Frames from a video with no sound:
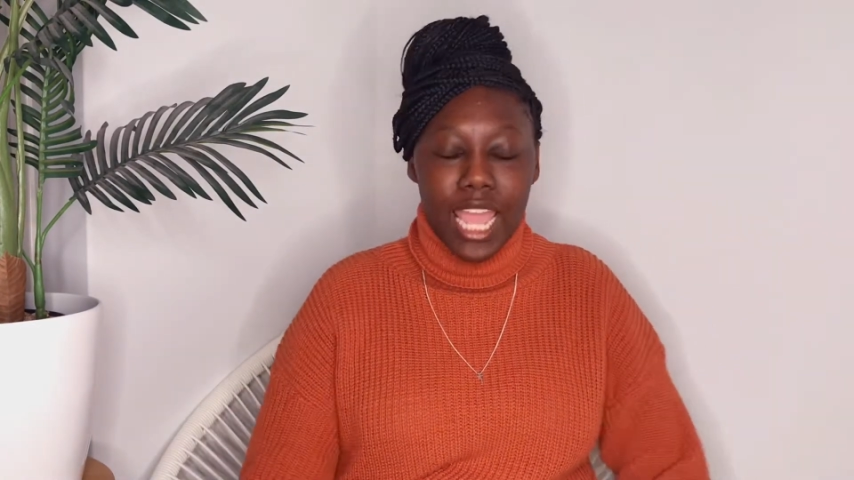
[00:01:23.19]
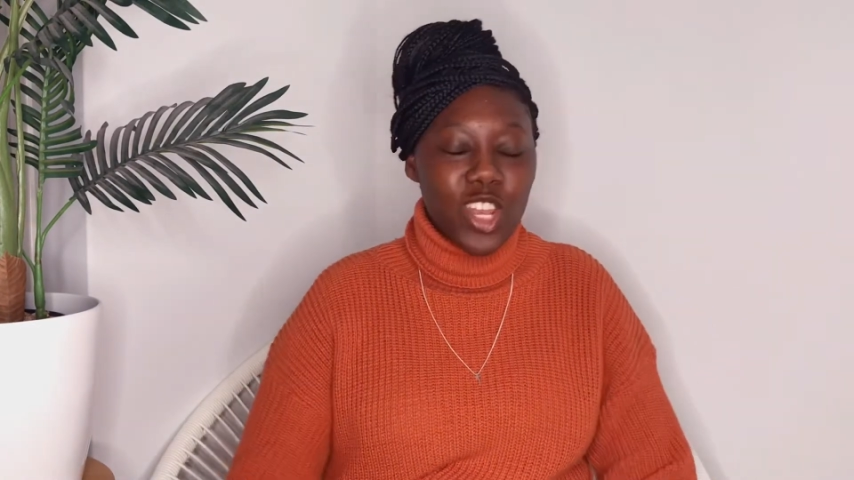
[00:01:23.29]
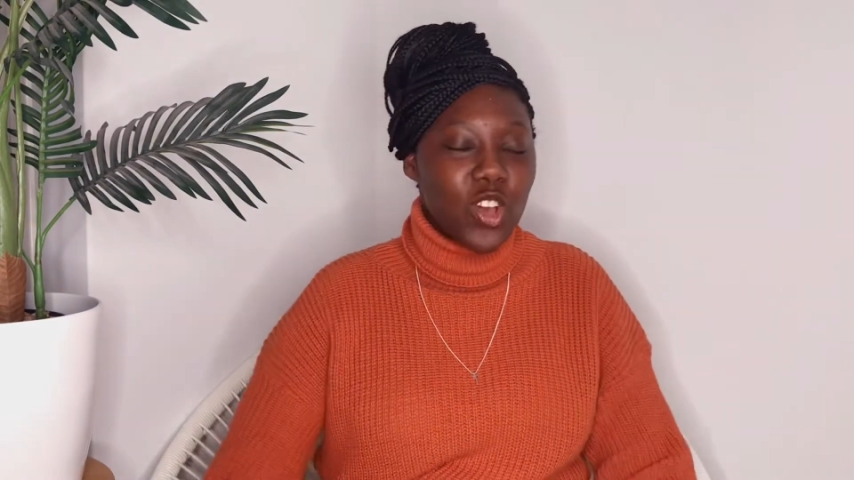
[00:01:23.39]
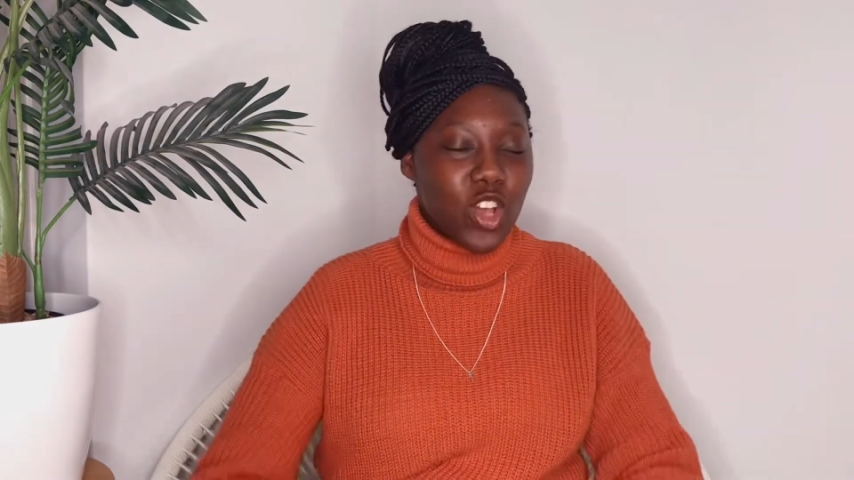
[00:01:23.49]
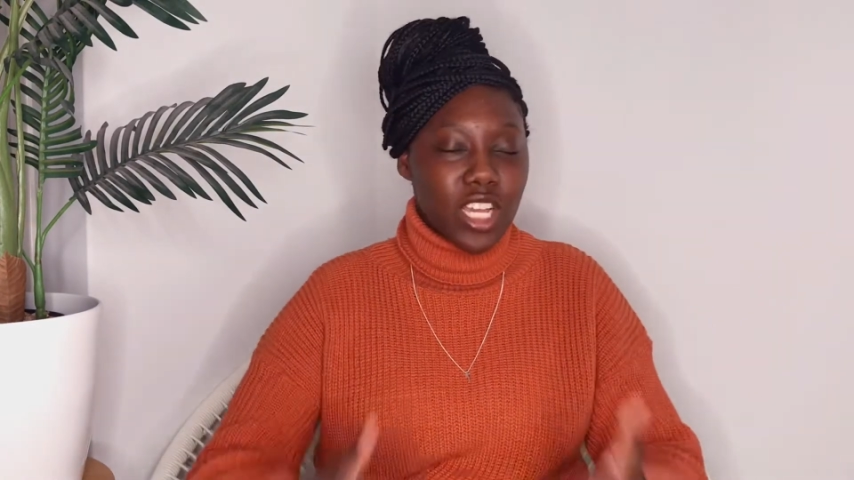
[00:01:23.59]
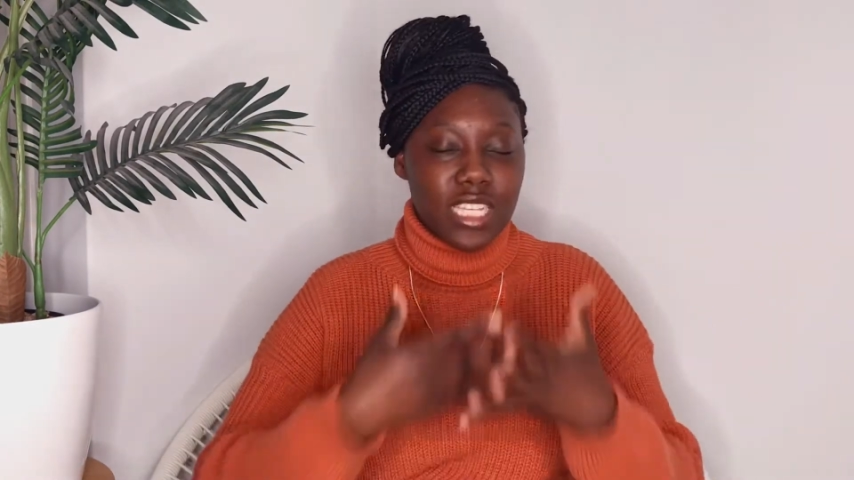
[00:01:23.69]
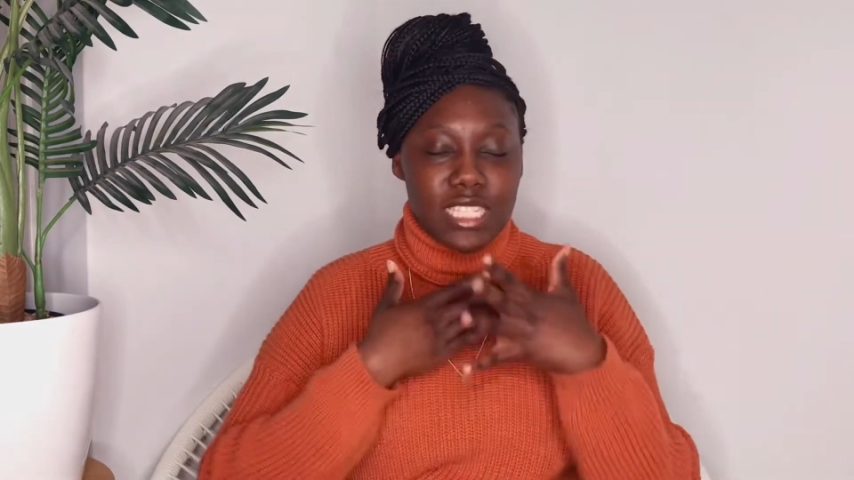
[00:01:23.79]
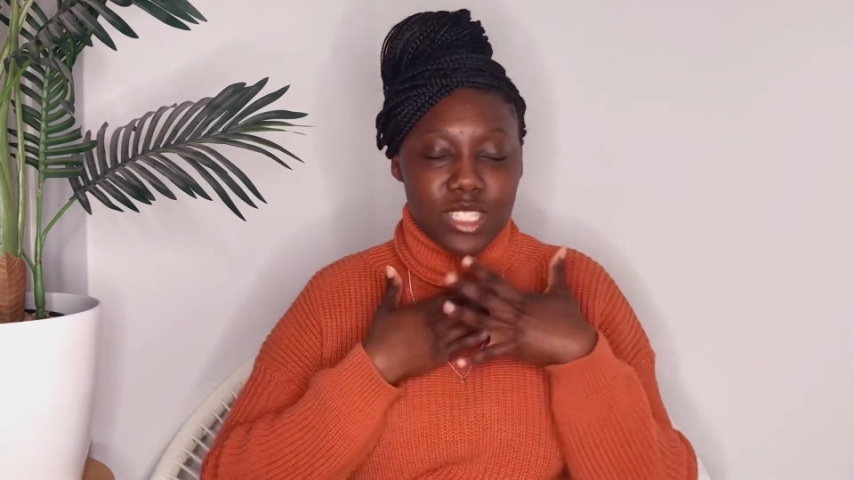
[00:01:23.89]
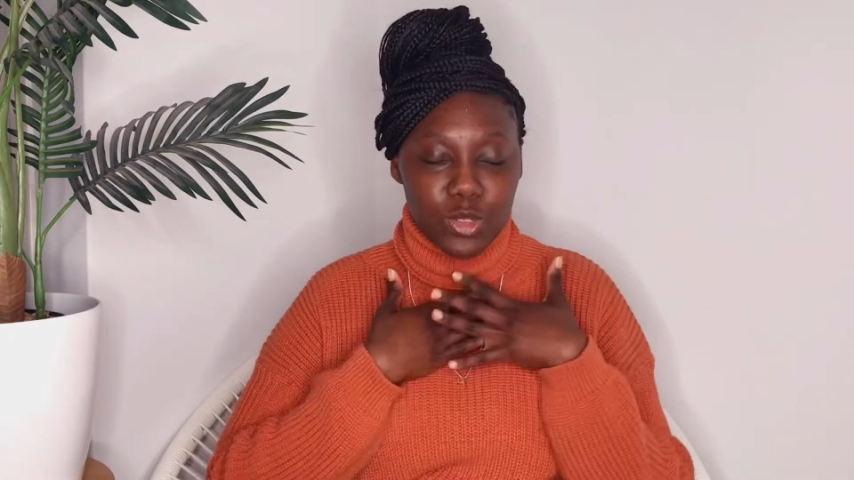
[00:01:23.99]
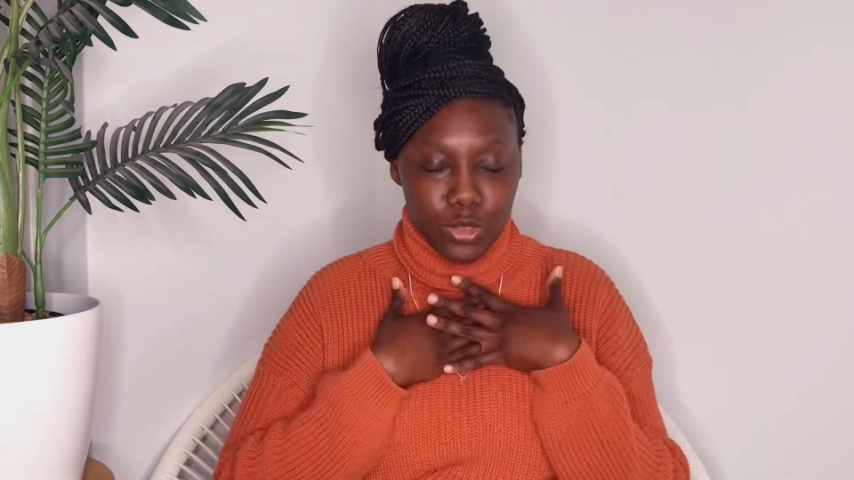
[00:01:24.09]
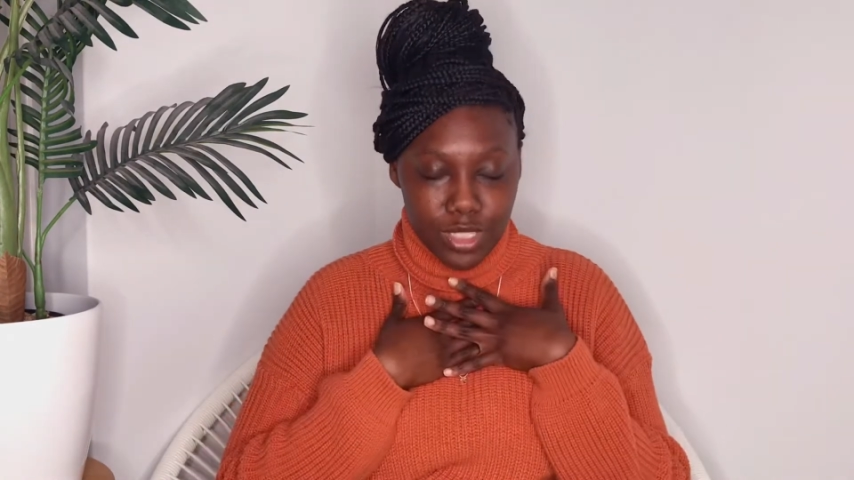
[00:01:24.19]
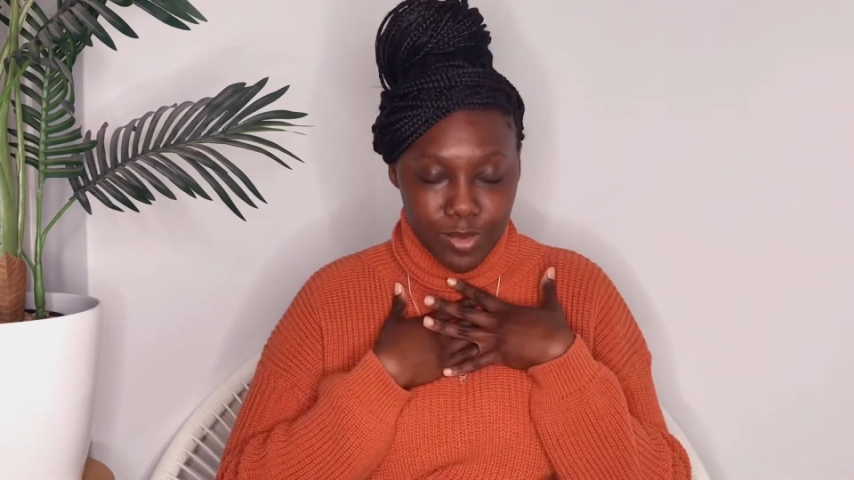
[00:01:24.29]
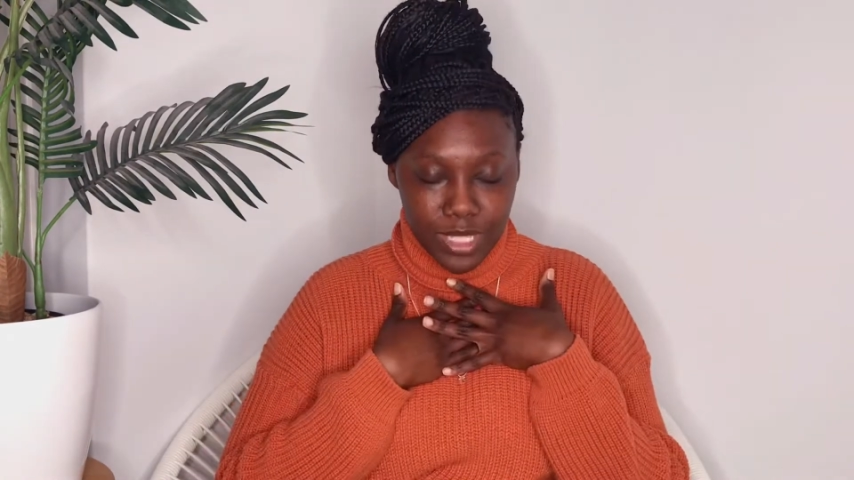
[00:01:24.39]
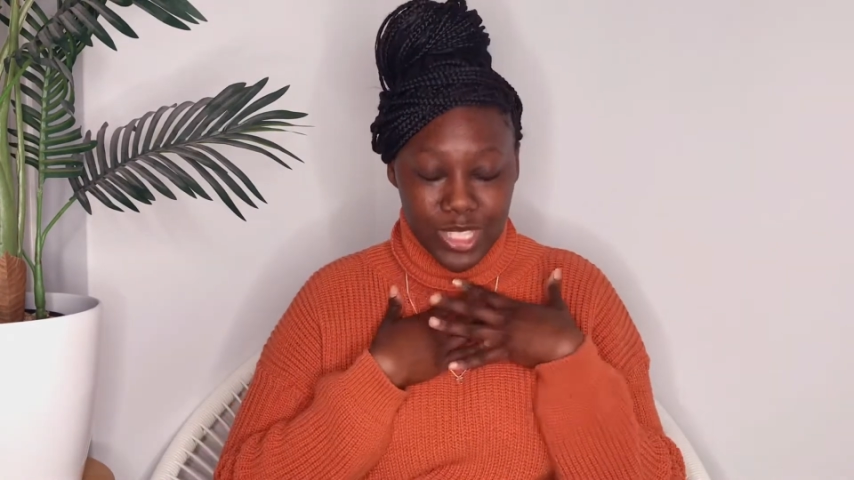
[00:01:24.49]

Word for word: I know God can still use me,